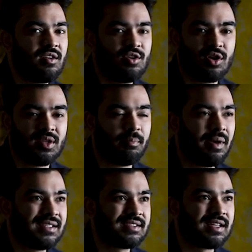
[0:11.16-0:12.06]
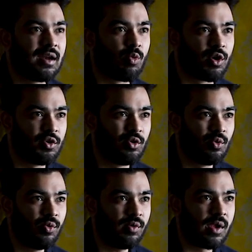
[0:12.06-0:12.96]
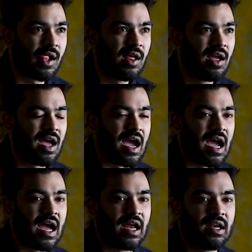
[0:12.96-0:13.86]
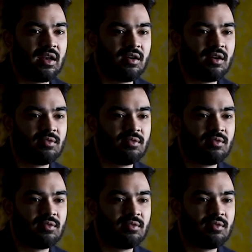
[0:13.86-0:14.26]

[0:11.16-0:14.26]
you're the best at what you do, and